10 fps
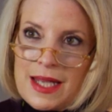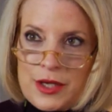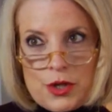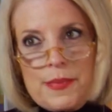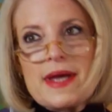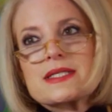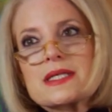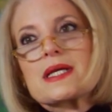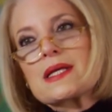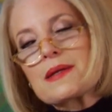Now, you're based
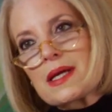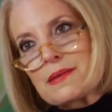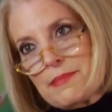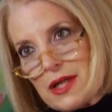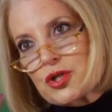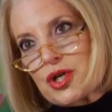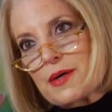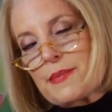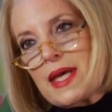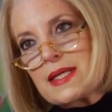in
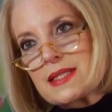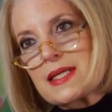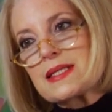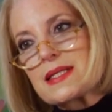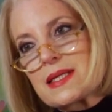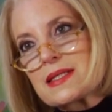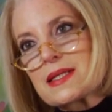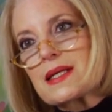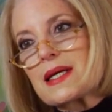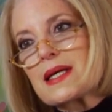Belgium. Is this
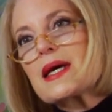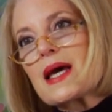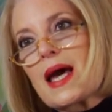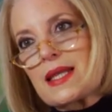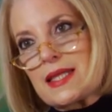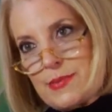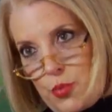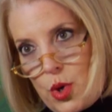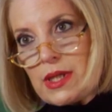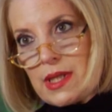study at this
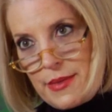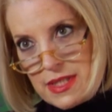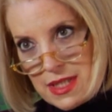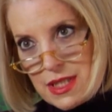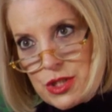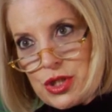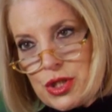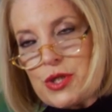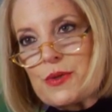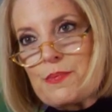point limited
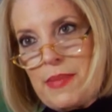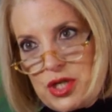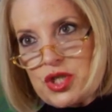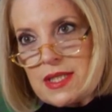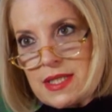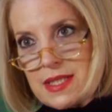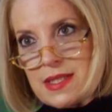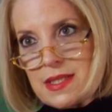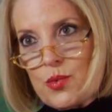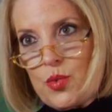to
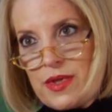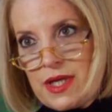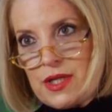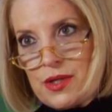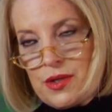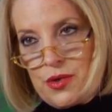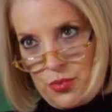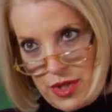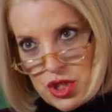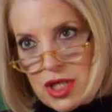patients within your
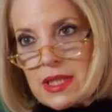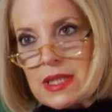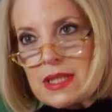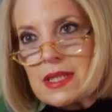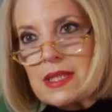region?